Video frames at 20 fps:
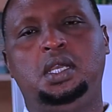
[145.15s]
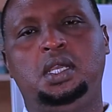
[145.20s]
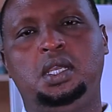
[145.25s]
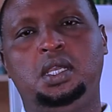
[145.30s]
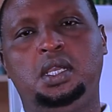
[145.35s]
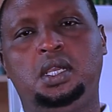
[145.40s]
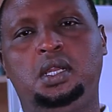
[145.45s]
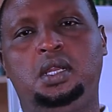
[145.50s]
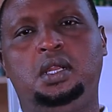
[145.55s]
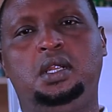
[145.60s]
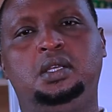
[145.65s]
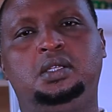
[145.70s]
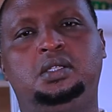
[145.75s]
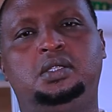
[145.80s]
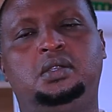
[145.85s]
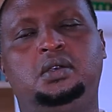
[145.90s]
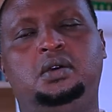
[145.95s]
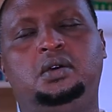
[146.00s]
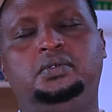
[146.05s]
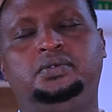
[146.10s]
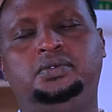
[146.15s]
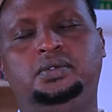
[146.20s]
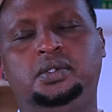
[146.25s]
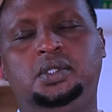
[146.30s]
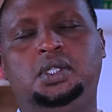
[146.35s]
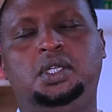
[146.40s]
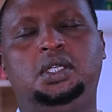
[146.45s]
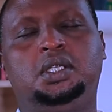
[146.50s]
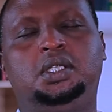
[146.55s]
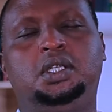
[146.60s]
ingredients of
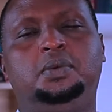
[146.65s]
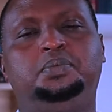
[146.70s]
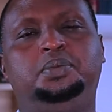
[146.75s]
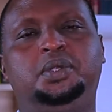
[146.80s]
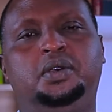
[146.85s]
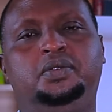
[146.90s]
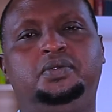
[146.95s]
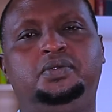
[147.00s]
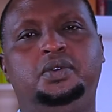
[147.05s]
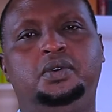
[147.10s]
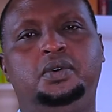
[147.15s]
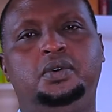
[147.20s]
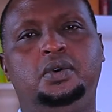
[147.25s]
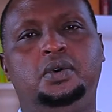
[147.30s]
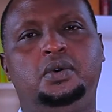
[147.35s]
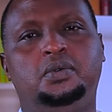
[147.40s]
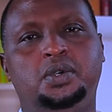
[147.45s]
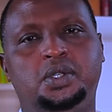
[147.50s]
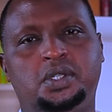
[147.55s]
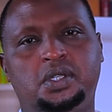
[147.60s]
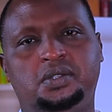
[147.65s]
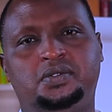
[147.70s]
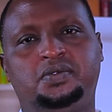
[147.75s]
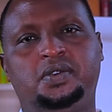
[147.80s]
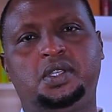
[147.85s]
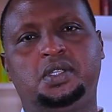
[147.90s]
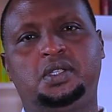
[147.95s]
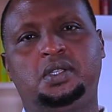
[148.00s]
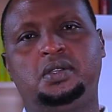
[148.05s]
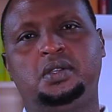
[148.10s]
the chapter 4, which is
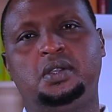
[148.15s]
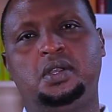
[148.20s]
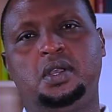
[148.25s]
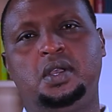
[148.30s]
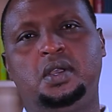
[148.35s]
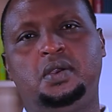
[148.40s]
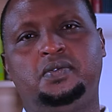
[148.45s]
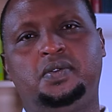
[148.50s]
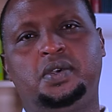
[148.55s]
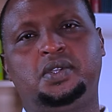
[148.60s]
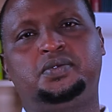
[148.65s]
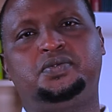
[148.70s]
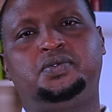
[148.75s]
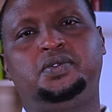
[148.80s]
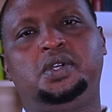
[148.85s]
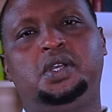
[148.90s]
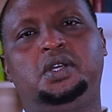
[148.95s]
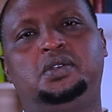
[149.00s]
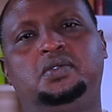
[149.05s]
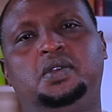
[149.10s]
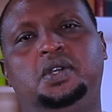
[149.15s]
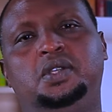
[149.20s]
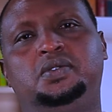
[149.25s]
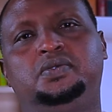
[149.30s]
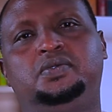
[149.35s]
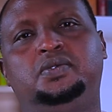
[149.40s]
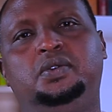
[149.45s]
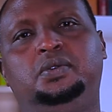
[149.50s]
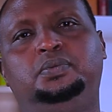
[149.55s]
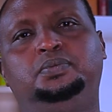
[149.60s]
first Fourier
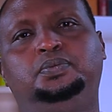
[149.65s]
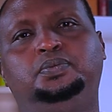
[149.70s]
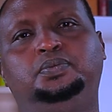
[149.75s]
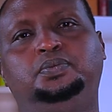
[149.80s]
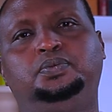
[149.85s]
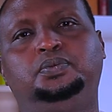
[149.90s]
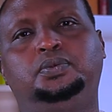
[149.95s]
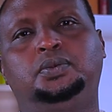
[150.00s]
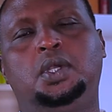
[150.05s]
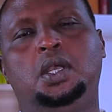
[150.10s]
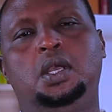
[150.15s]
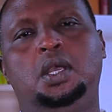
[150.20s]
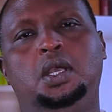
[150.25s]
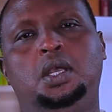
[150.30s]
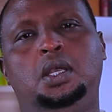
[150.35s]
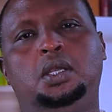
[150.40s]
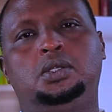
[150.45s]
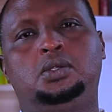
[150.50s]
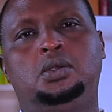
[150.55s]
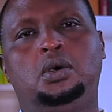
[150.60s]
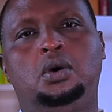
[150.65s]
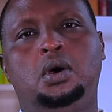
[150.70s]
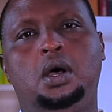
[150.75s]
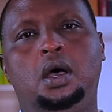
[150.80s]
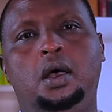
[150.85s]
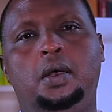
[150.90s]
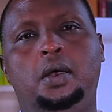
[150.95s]
transform. So